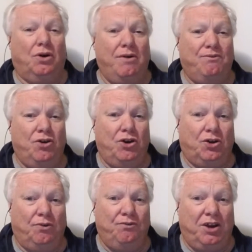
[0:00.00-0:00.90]

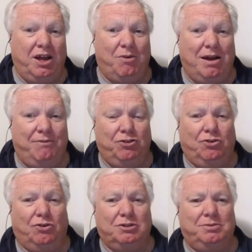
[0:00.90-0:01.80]
vertical video
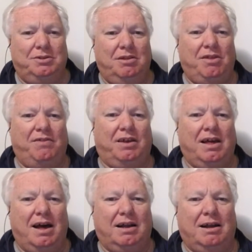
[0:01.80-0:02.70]
advertisement that the
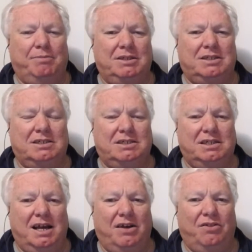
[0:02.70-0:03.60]
car company tested
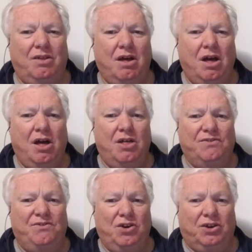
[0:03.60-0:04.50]
out. The
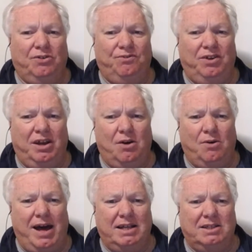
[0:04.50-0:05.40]
vertical video
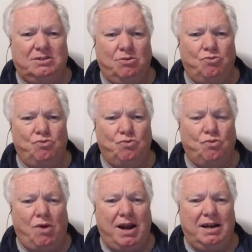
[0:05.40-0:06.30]
ads
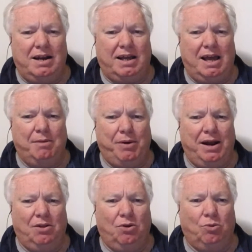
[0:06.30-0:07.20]
ran in a
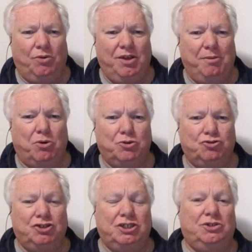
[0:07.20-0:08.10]
campaign along with their more
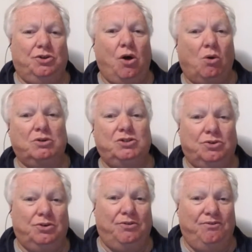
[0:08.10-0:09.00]
traditional
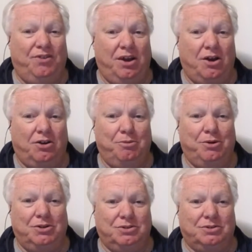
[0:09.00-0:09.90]
horizontal video
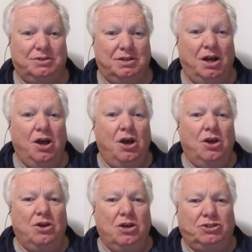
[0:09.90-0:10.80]
commercials.
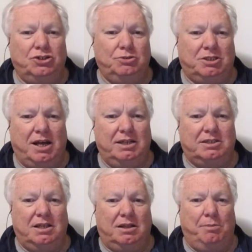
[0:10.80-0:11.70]
YouTube
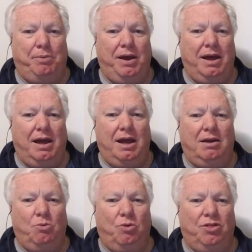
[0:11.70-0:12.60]
states that the paired
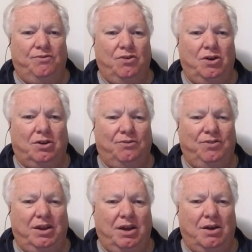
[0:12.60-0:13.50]
with the vertical
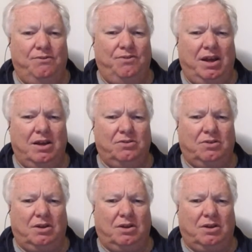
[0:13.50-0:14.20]
videos